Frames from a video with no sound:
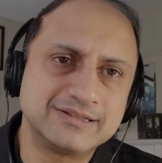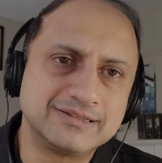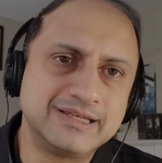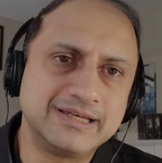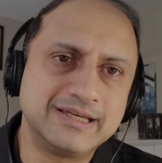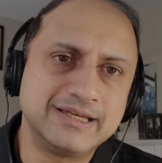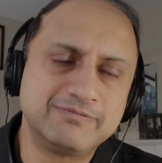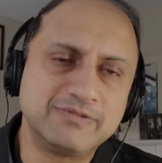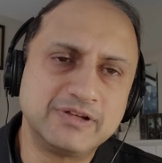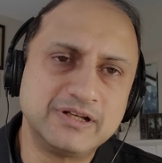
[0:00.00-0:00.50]

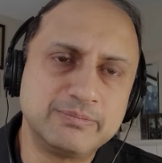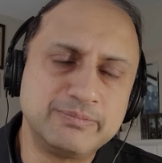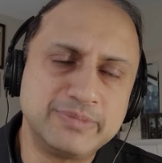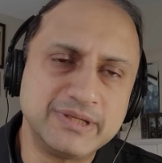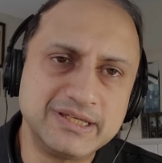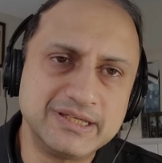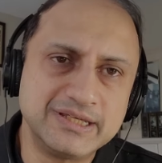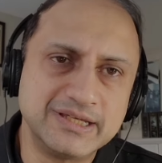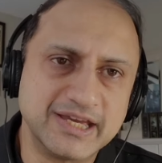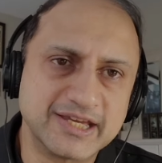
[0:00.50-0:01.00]
they will
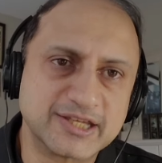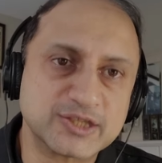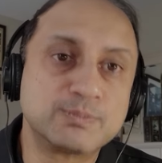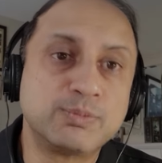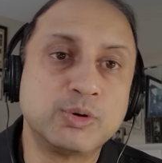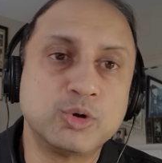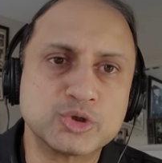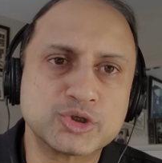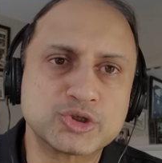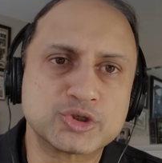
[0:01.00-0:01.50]
be
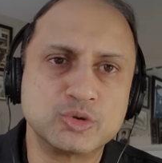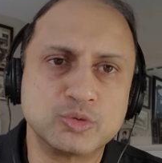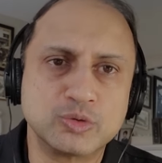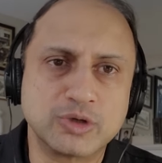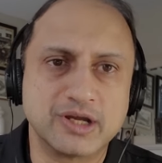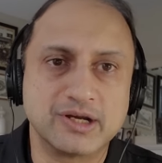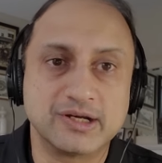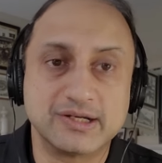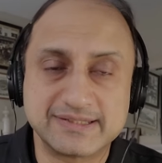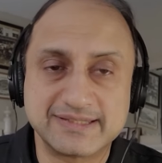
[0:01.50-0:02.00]
exposed to
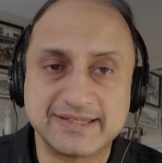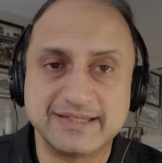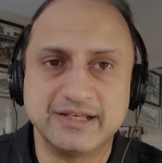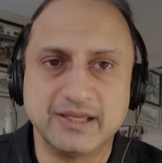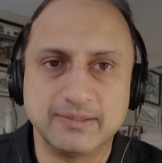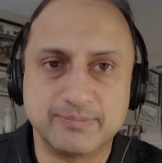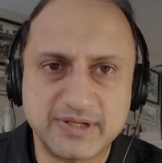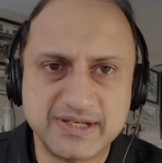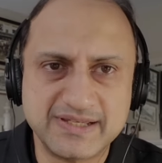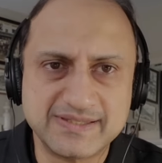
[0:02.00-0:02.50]
currency
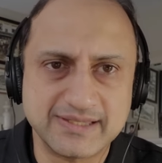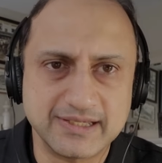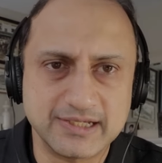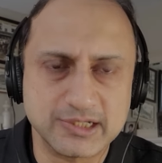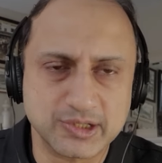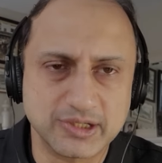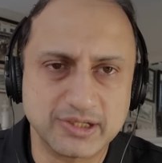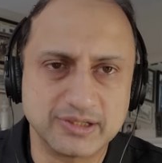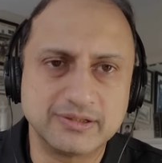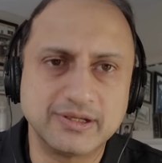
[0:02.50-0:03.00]

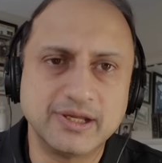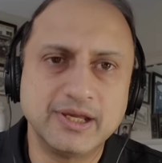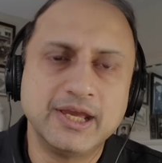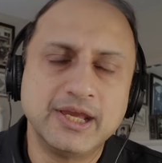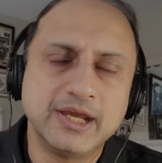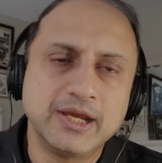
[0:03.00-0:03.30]
depreciation.